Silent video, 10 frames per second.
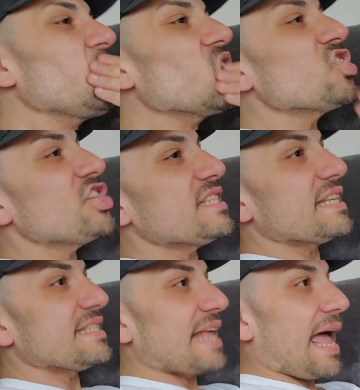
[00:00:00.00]
she
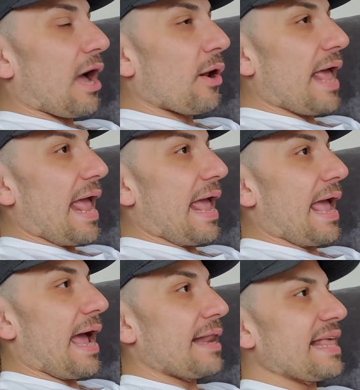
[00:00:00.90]
sits down
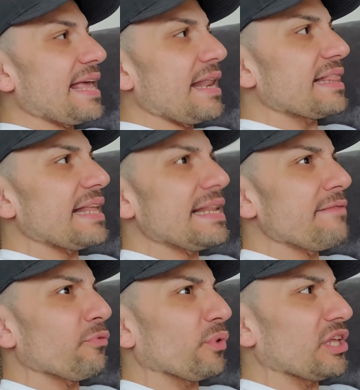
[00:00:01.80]
and they didn't
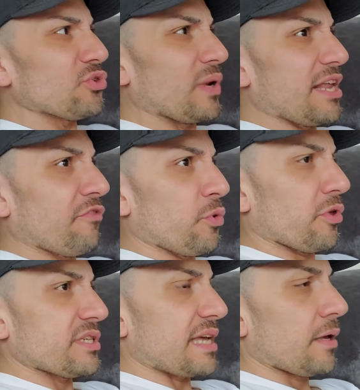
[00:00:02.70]
even really do an interview with
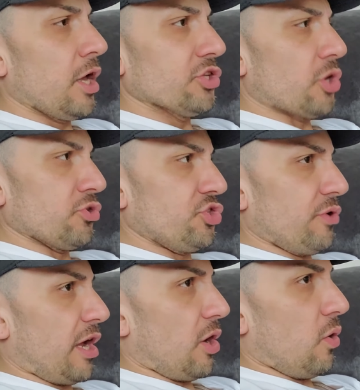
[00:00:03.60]
her. He's like, don't you
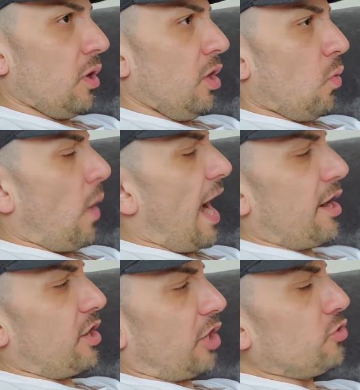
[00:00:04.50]
know,
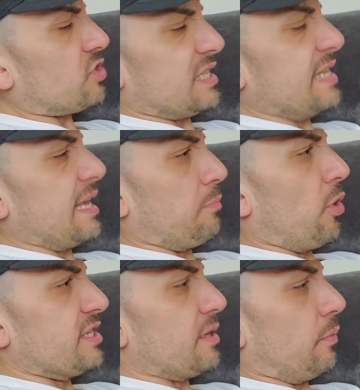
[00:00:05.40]
why are you sneaking
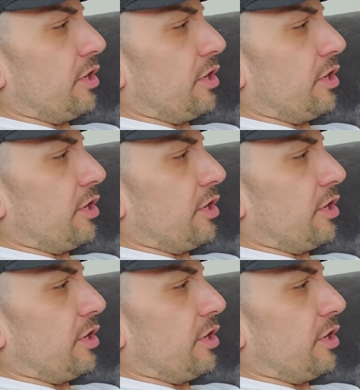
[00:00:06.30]
boys in when